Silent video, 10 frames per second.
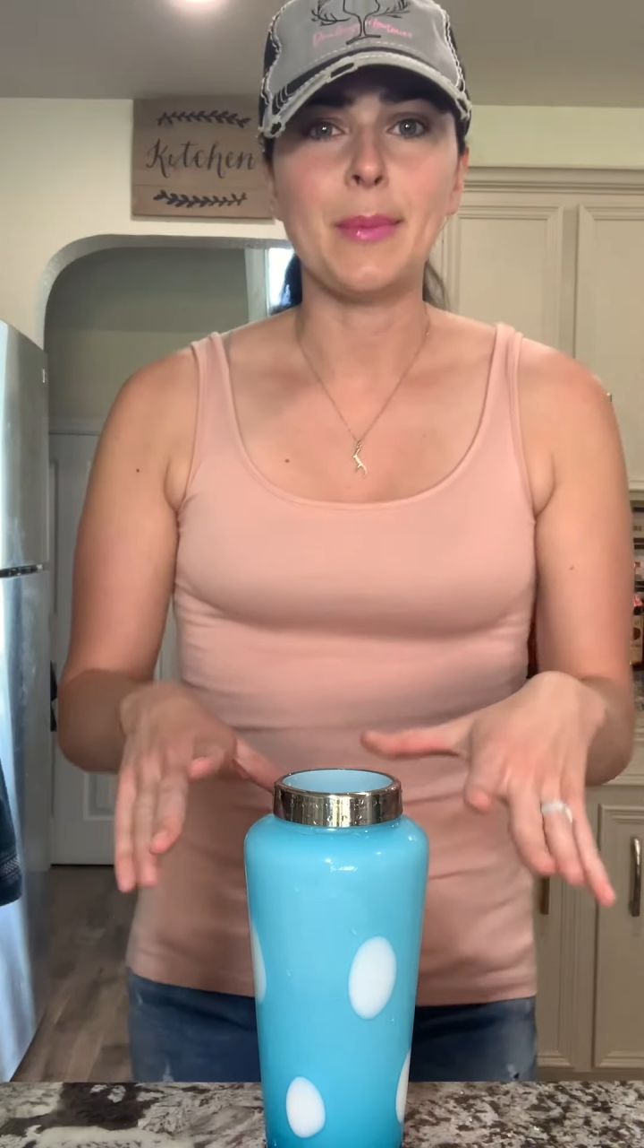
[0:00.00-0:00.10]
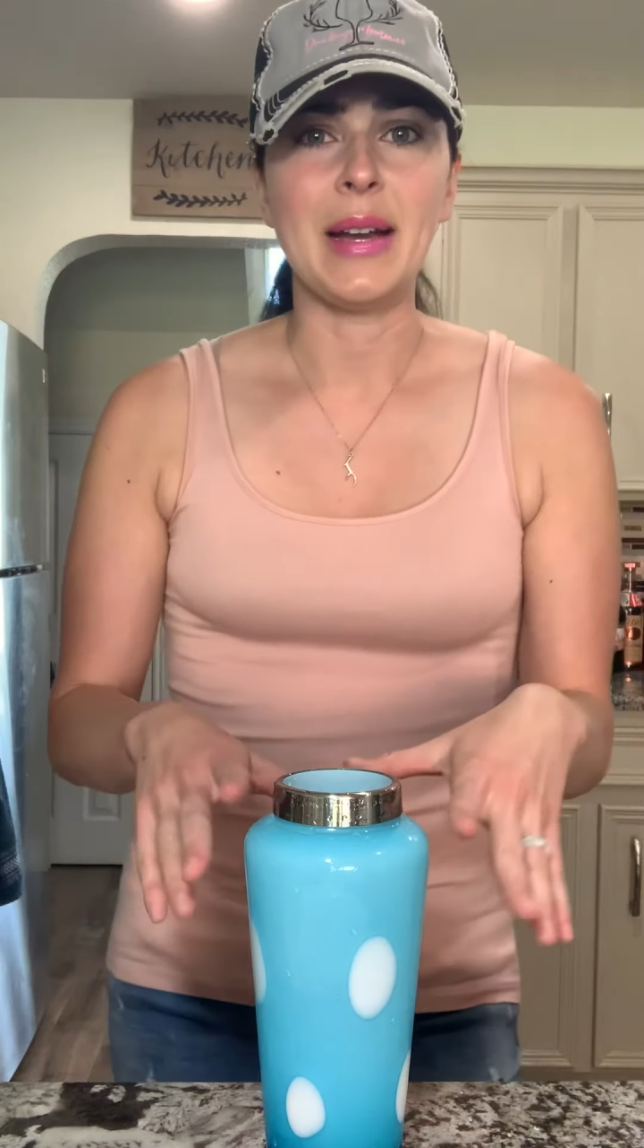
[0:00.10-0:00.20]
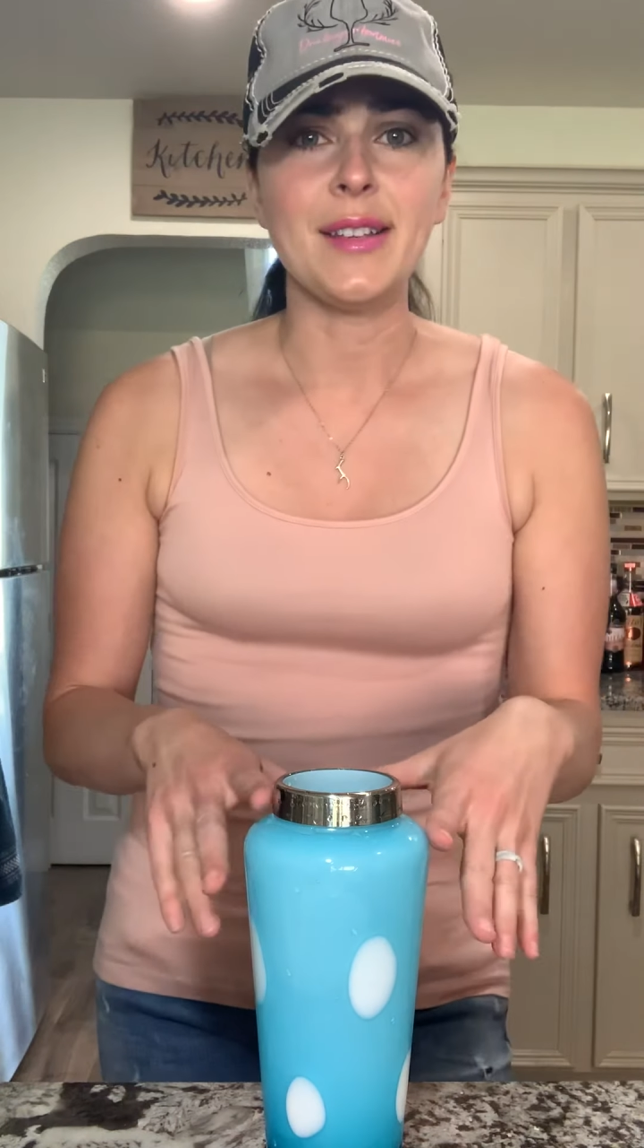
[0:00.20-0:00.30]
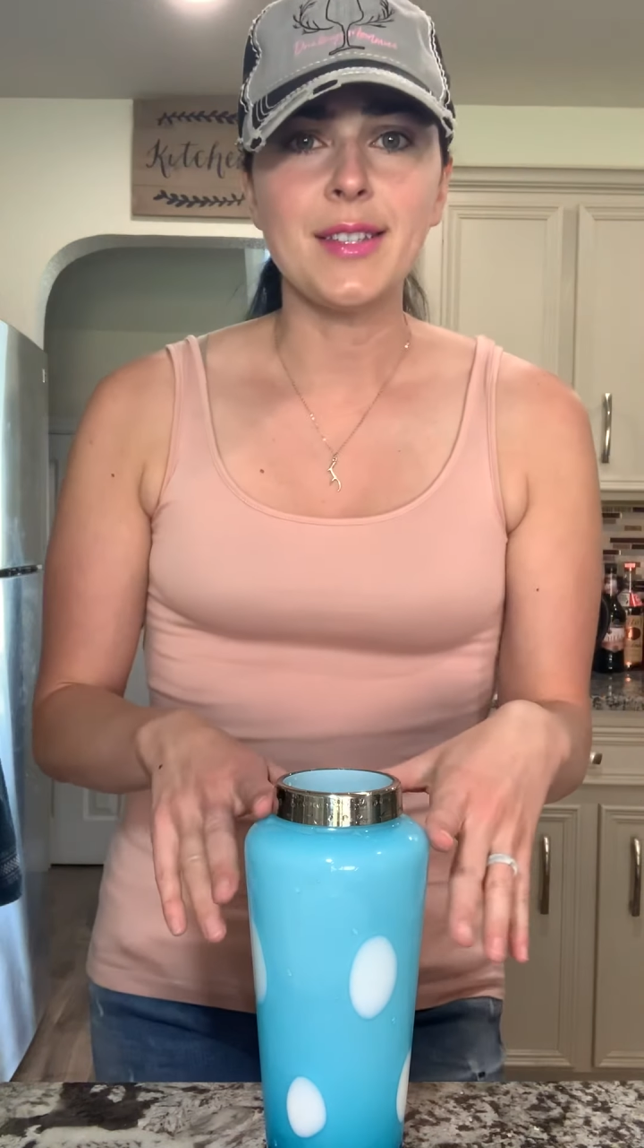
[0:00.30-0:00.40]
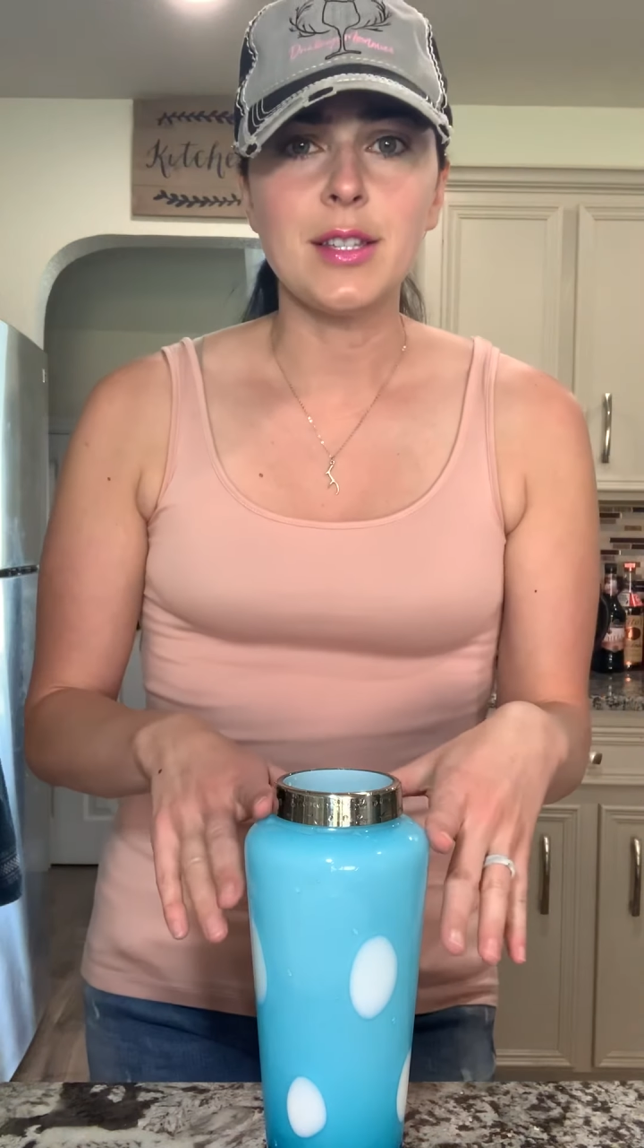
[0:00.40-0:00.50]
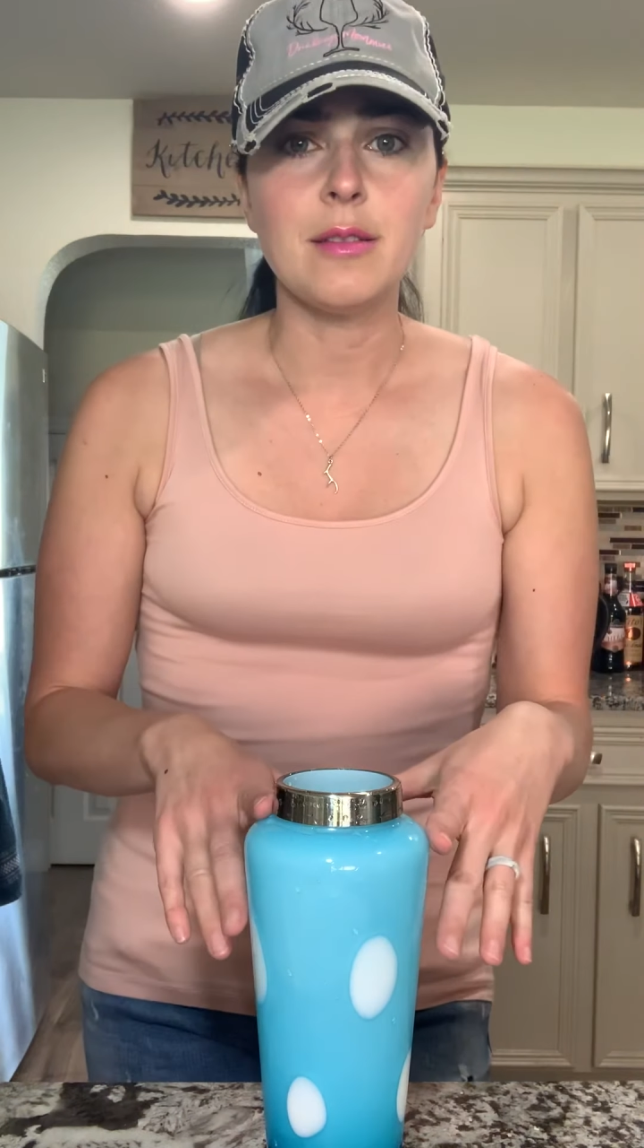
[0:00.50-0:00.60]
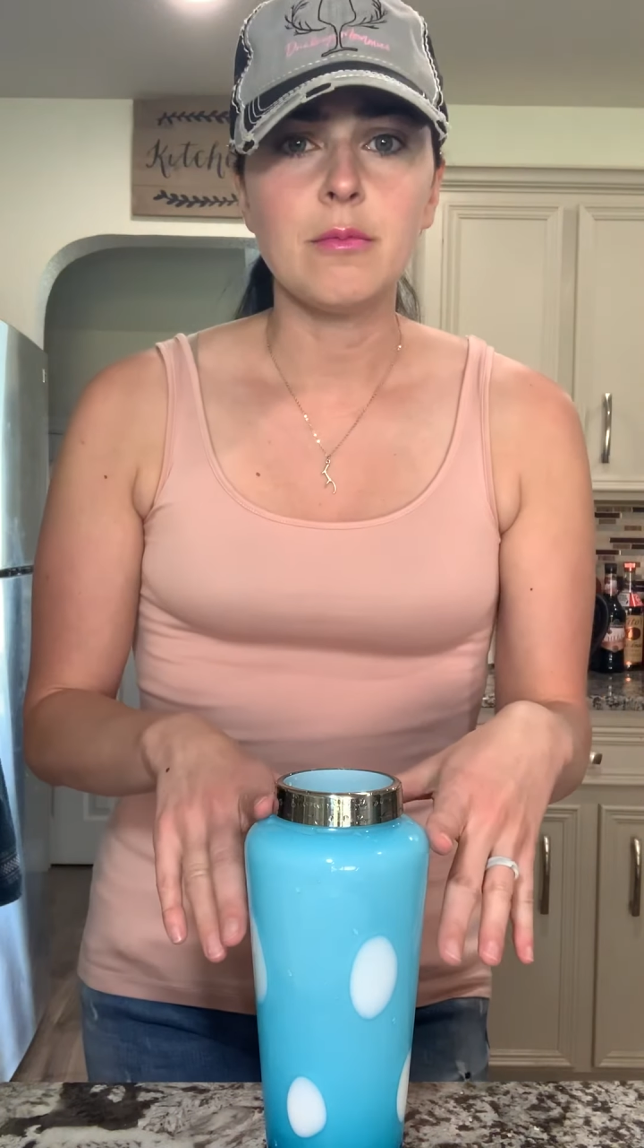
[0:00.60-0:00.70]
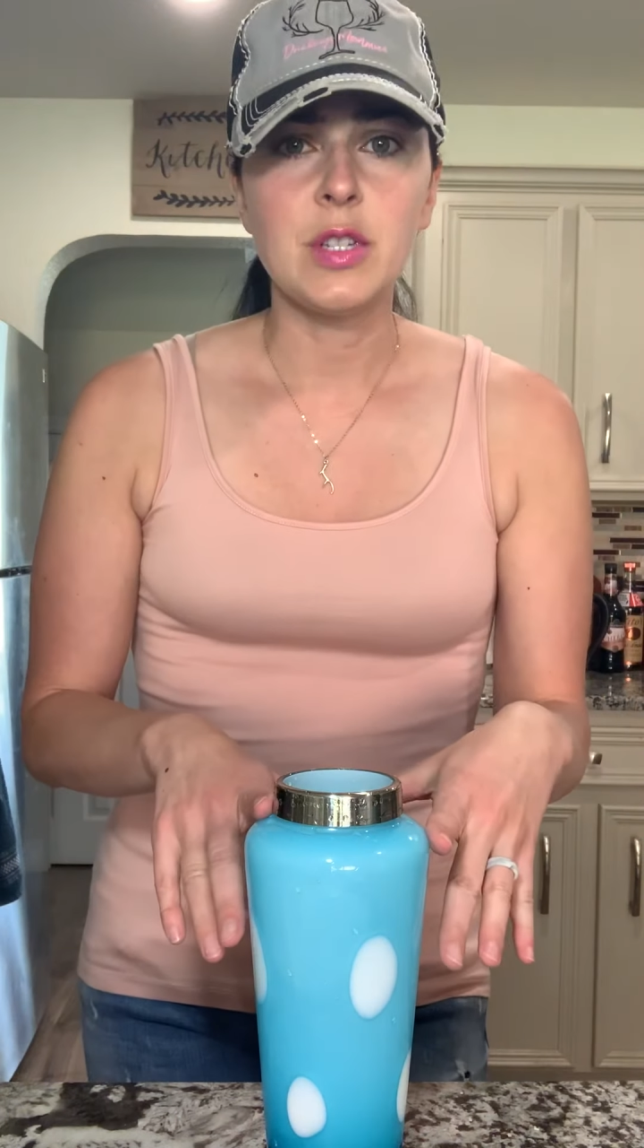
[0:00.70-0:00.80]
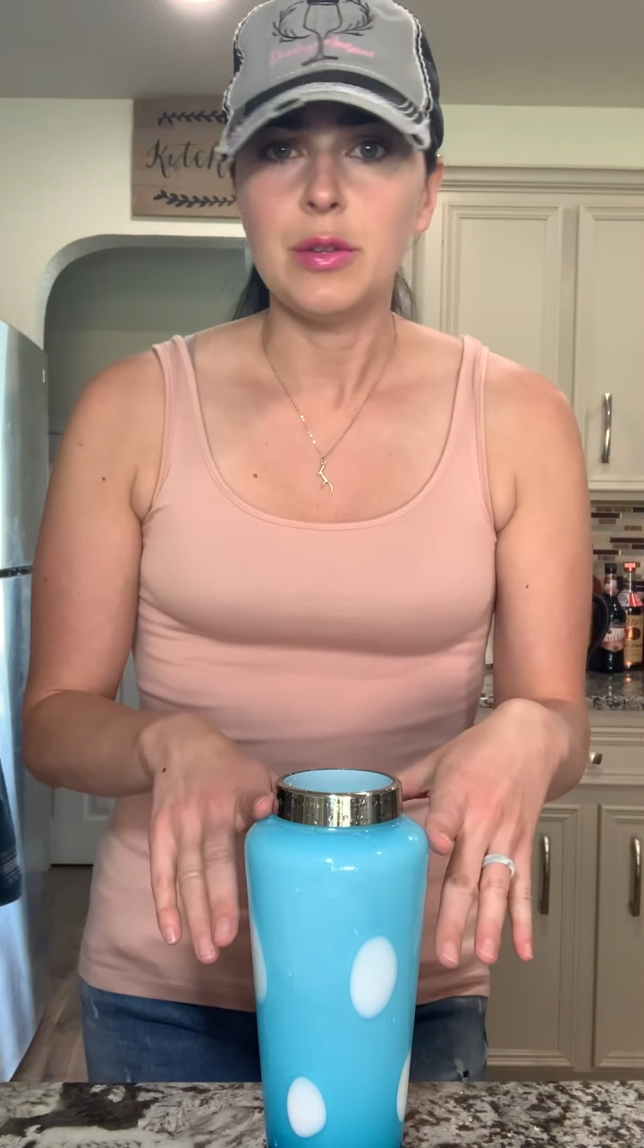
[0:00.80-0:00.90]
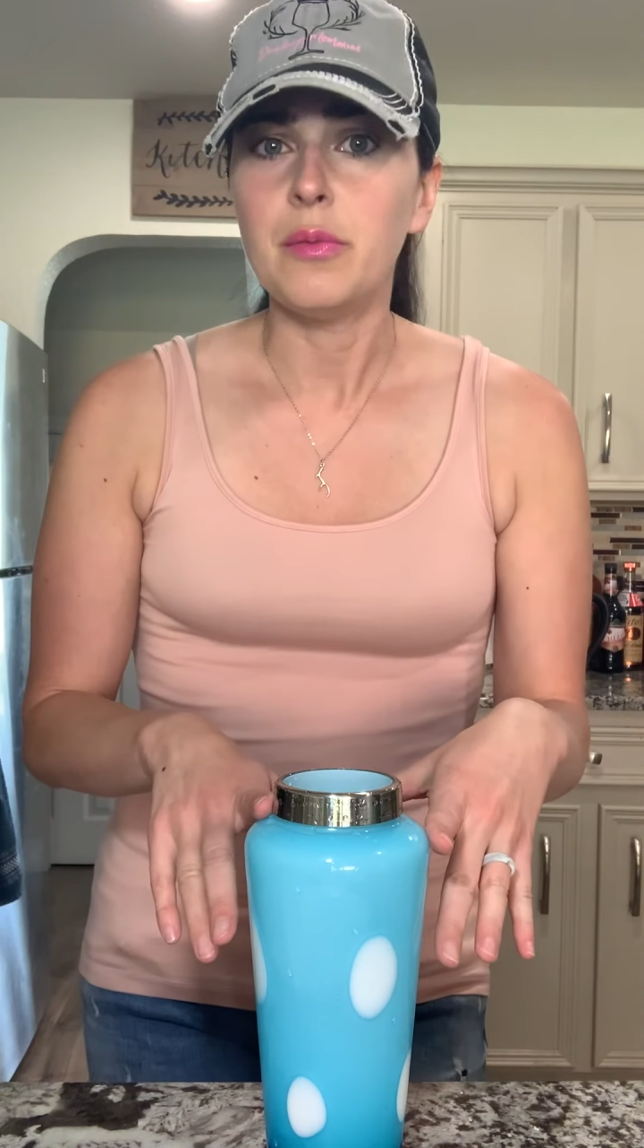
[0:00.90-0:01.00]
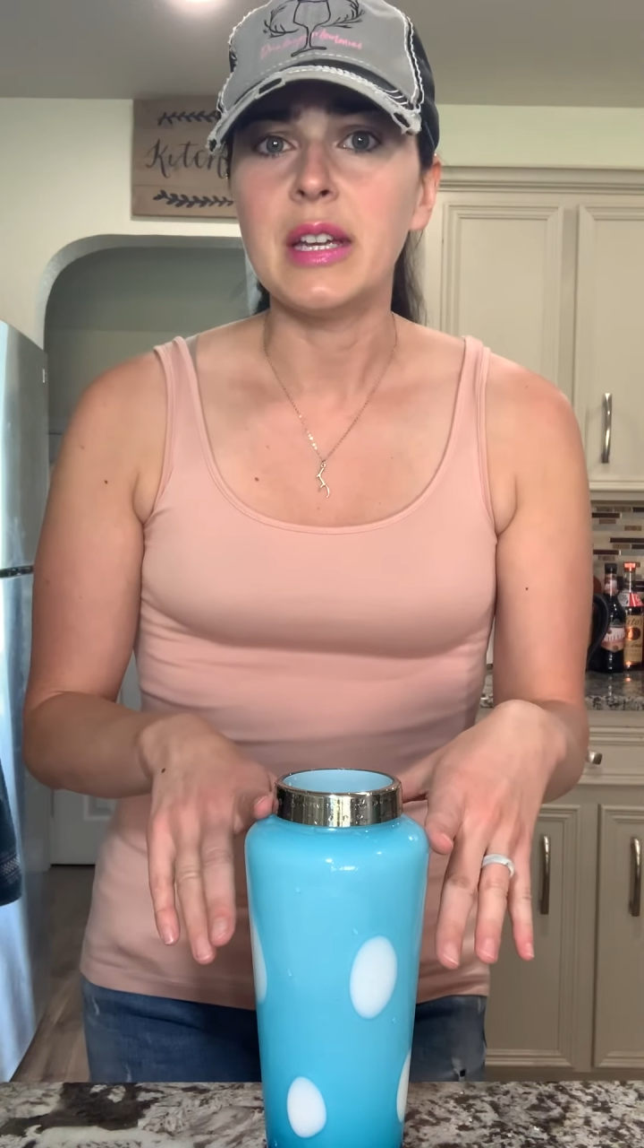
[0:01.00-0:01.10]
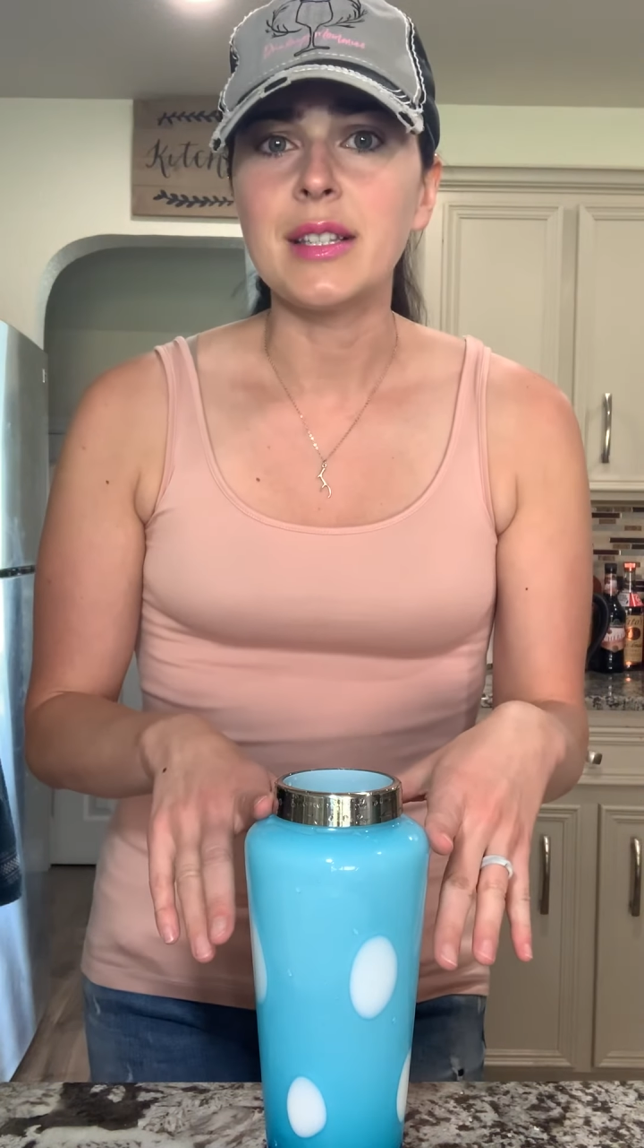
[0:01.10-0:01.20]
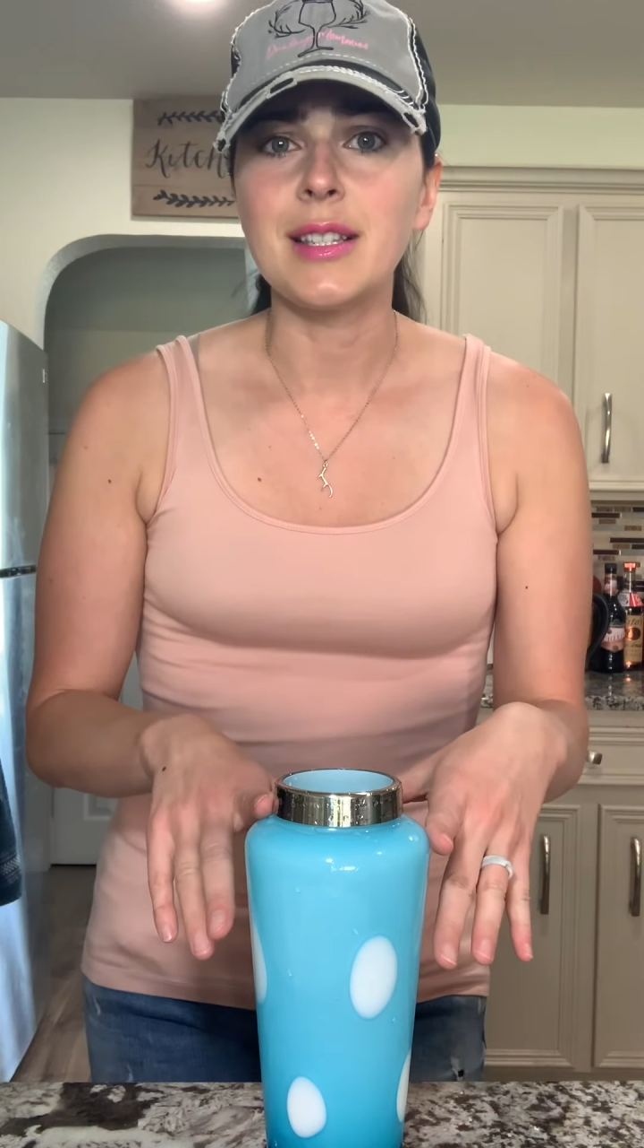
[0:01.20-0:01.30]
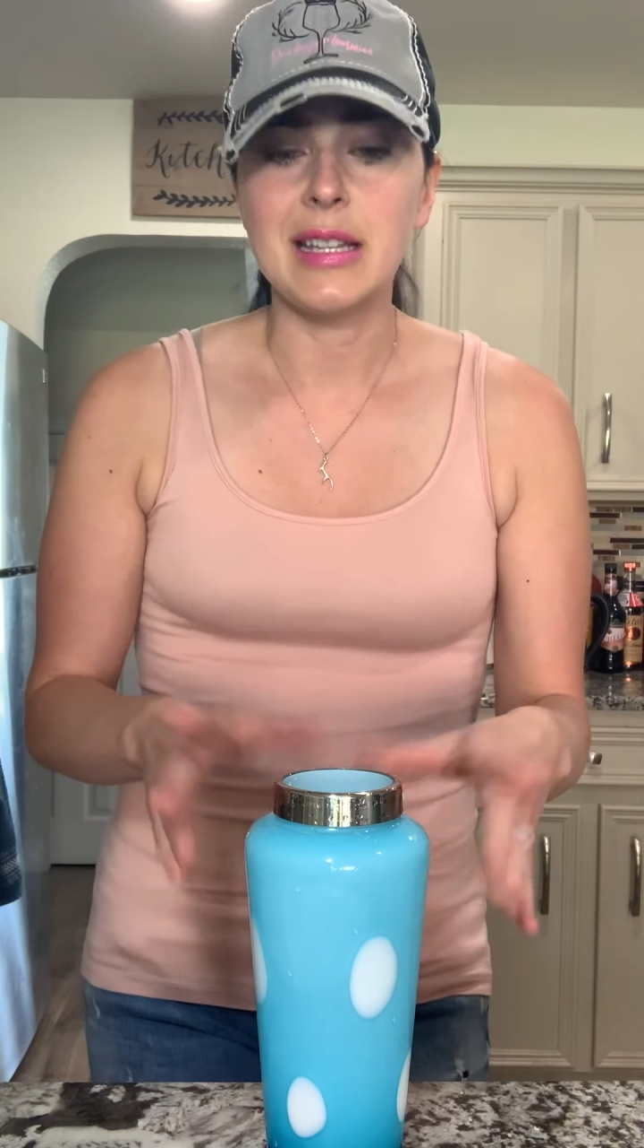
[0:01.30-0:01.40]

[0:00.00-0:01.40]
ice to this.